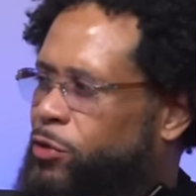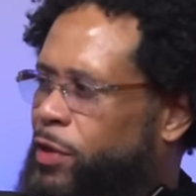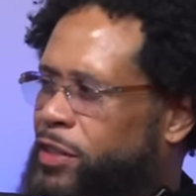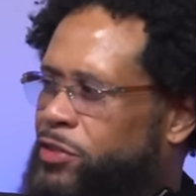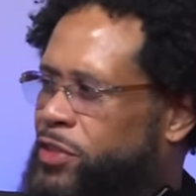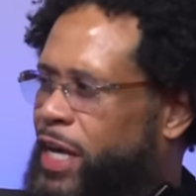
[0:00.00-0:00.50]

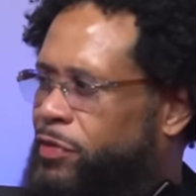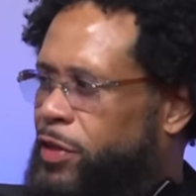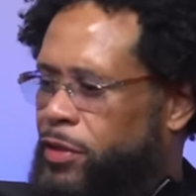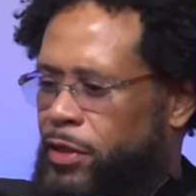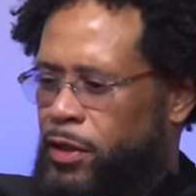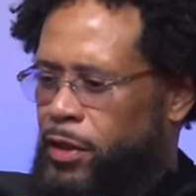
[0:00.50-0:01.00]
need
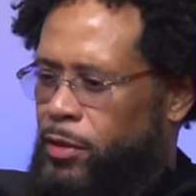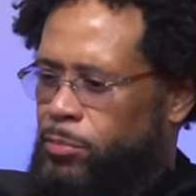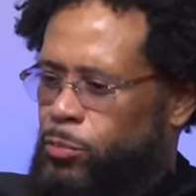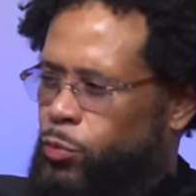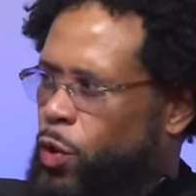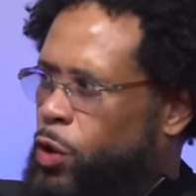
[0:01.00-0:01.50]
seven
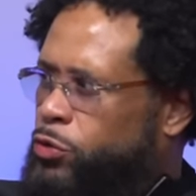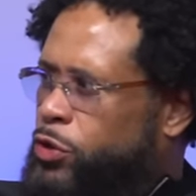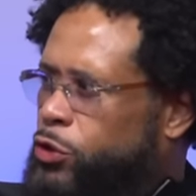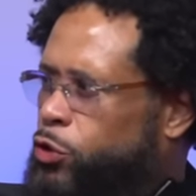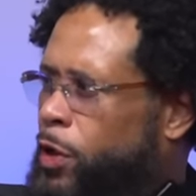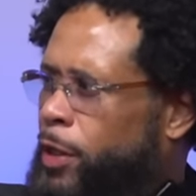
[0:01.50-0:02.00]
rolls of
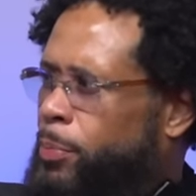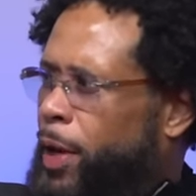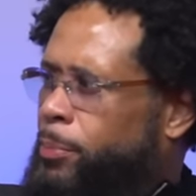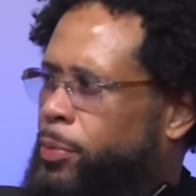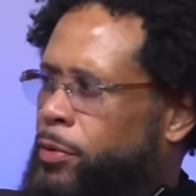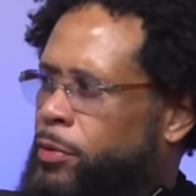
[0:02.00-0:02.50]
toilet
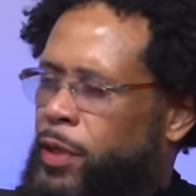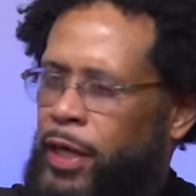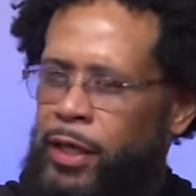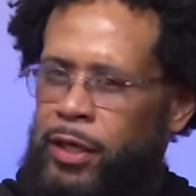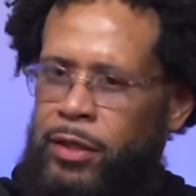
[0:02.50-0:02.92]
paper, nigga.